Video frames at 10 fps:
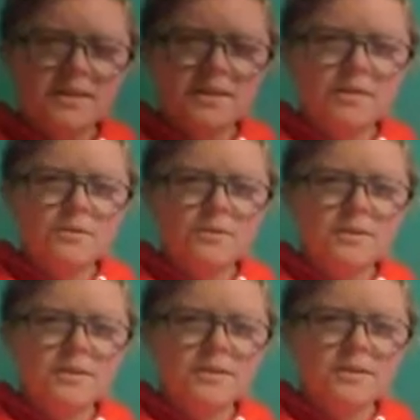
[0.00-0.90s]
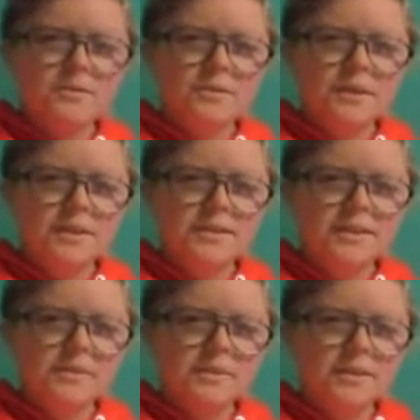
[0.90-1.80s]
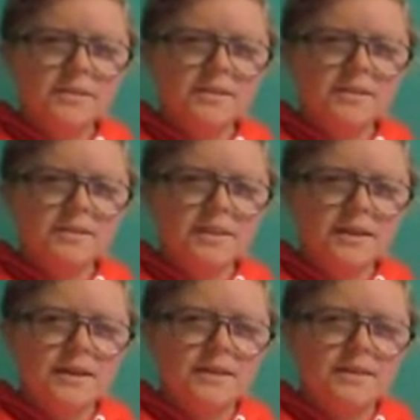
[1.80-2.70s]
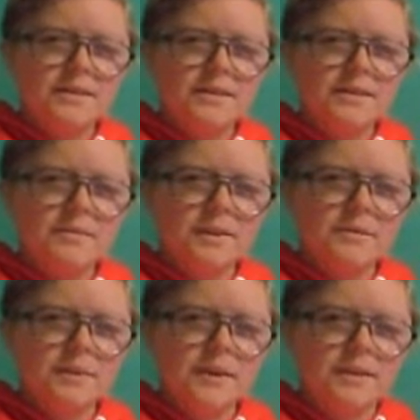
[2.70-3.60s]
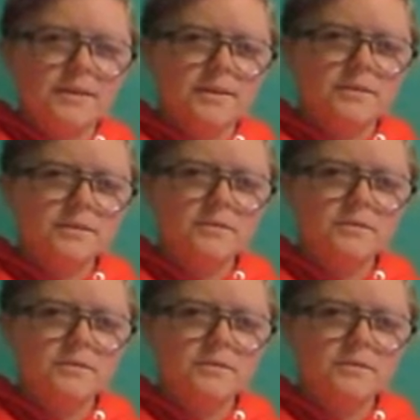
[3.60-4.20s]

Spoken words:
That one little thing that's happening, it's kind of like making me hate this.